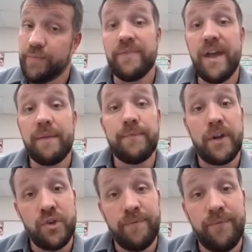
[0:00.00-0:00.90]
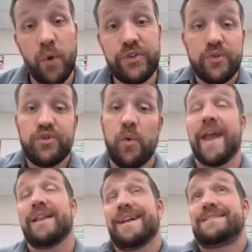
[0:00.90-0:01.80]
If that frictional force goes
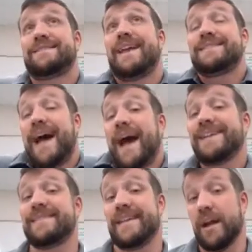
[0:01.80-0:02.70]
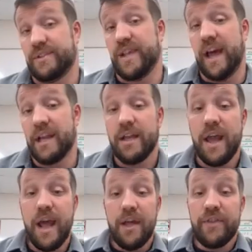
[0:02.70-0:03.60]
away, let's say it's icy outside,
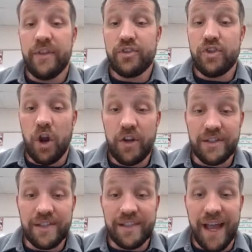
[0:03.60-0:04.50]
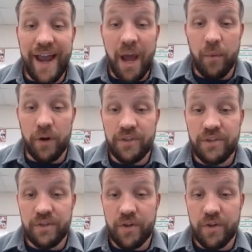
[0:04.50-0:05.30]
then this car could slide outwards.